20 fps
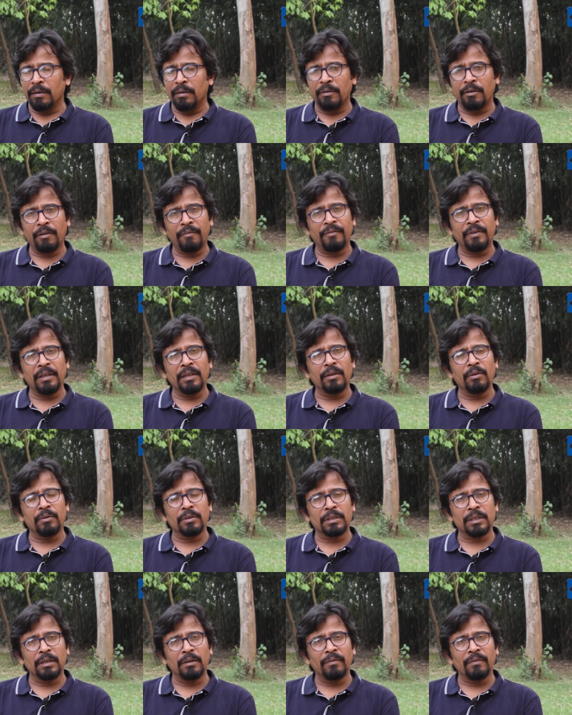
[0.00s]
drifting
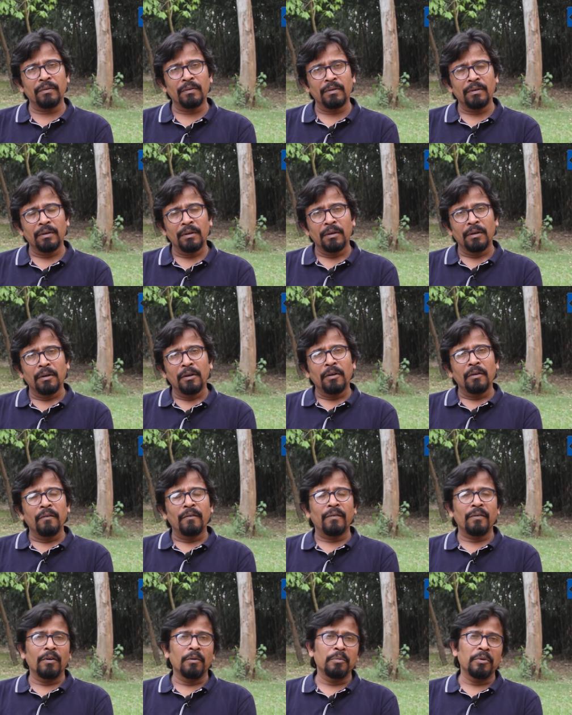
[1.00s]
yourself
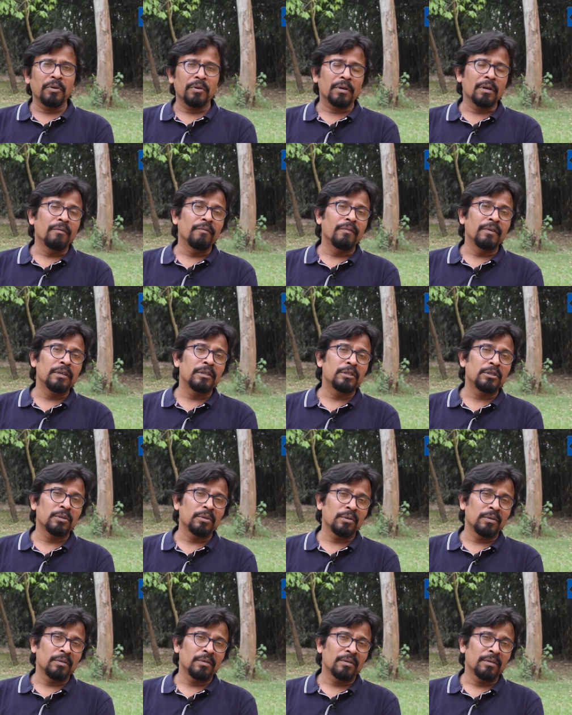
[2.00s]
from your comfort
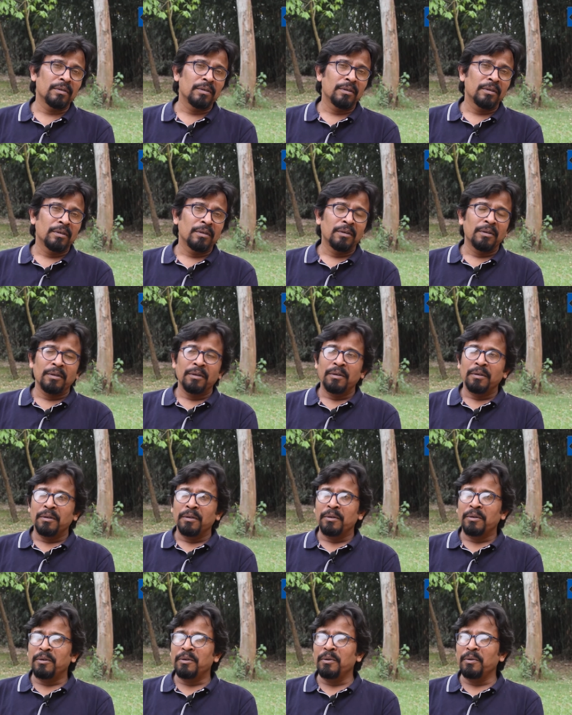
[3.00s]
zone
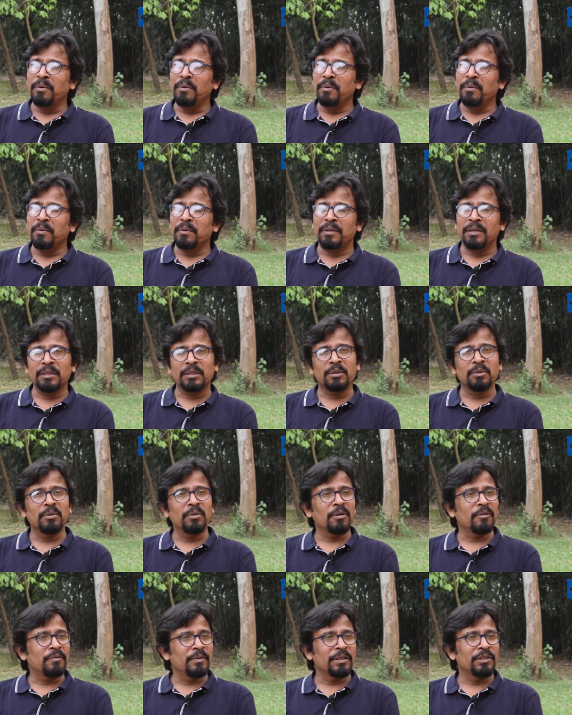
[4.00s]
to the
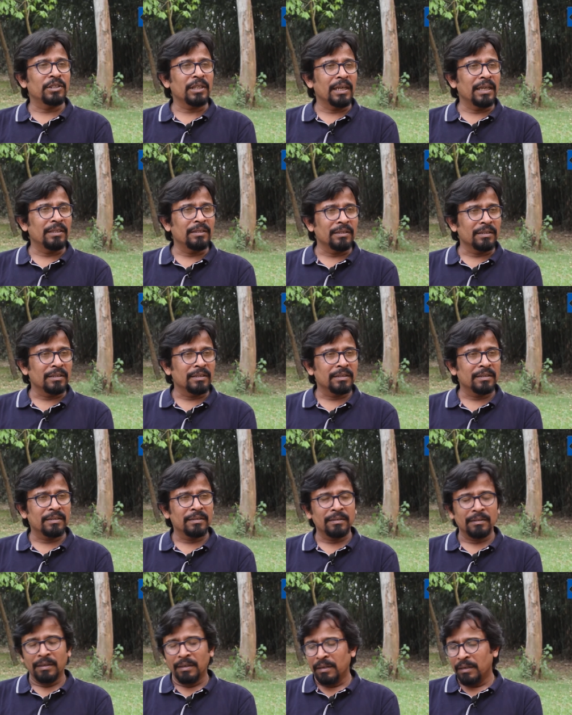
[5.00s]
zone of the challenges.
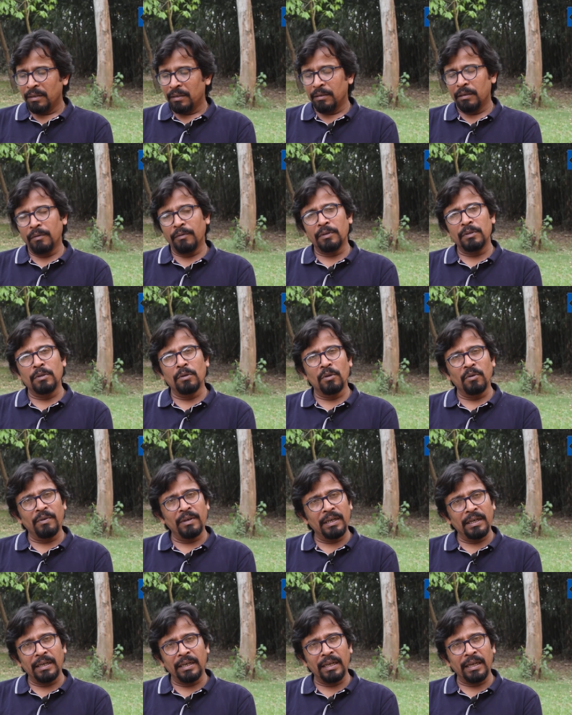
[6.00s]
There was no
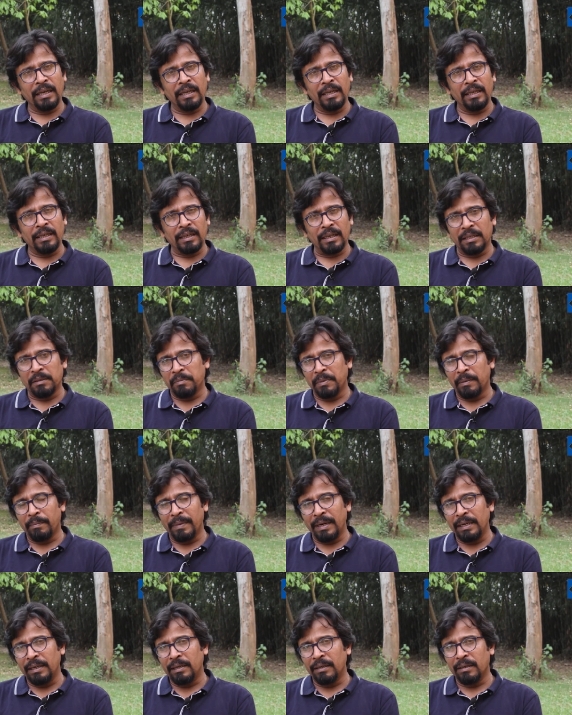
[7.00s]
one in Delhi as my
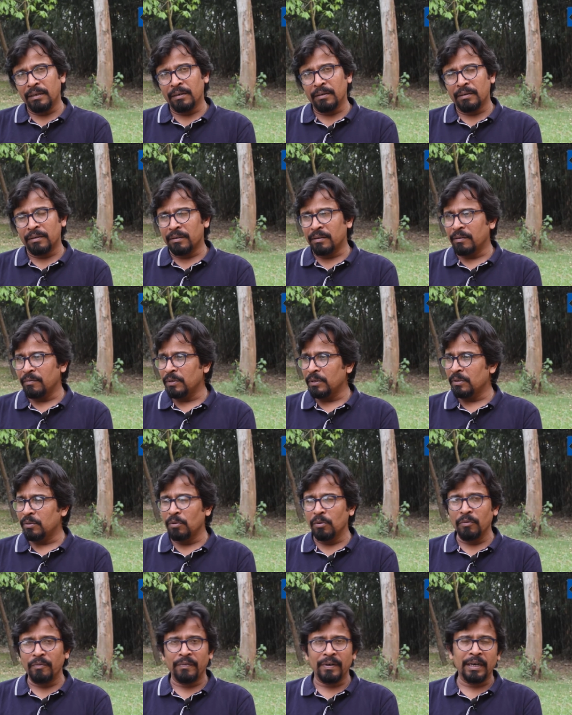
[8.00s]
mentor. There was
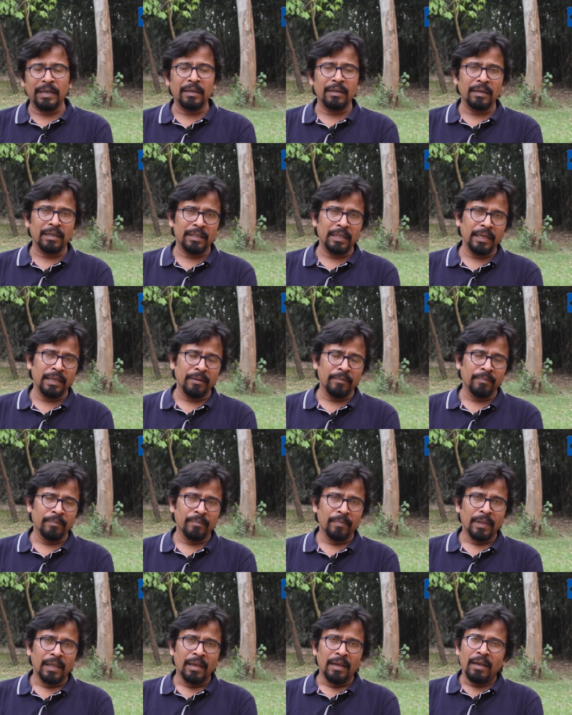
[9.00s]
no friend, nothing.
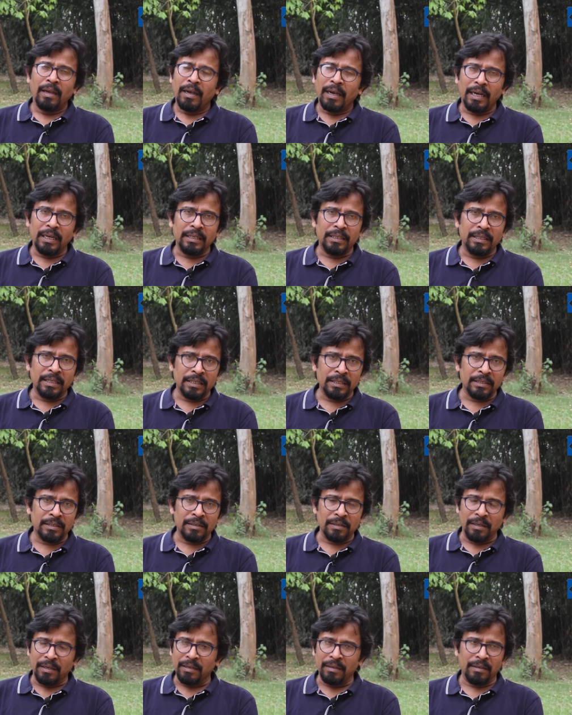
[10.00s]

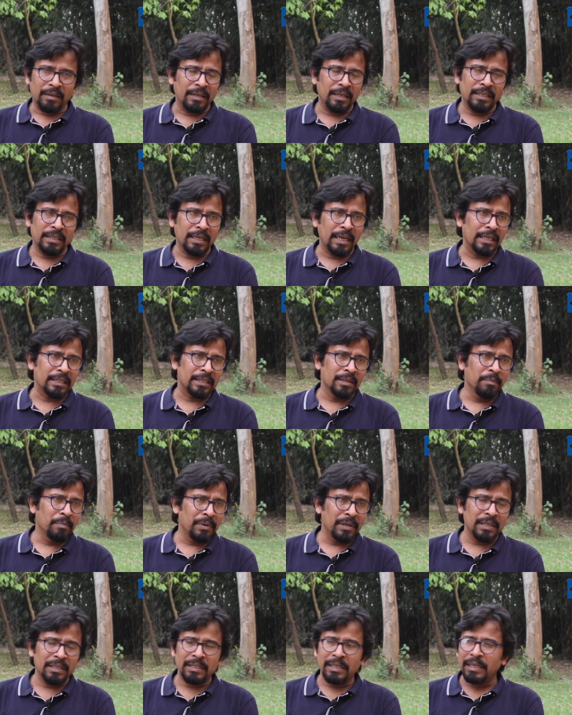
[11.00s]
It's as
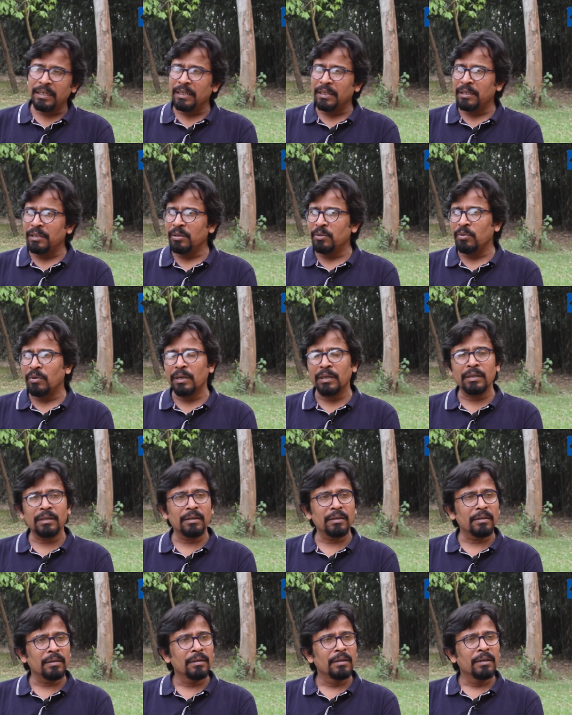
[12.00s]
simple as that, that you can't,